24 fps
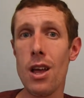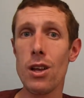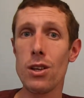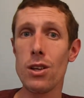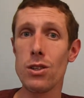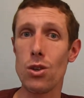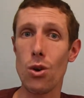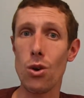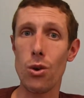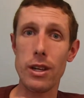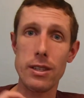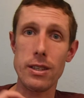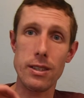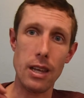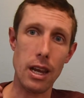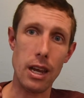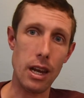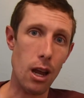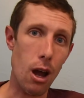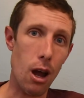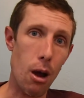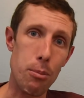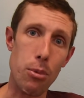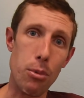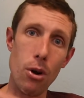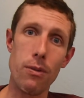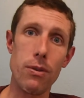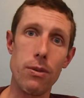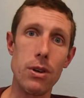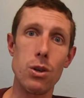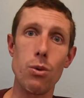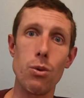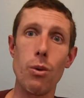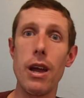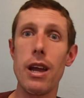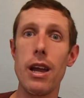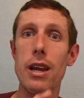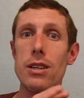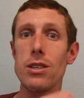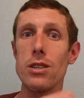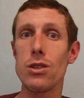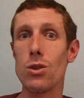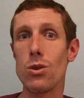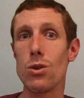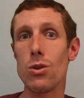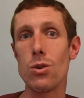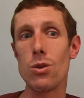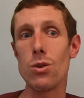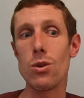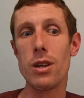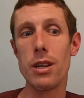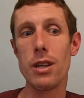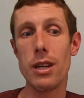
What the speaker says: So that's like a perfect way to,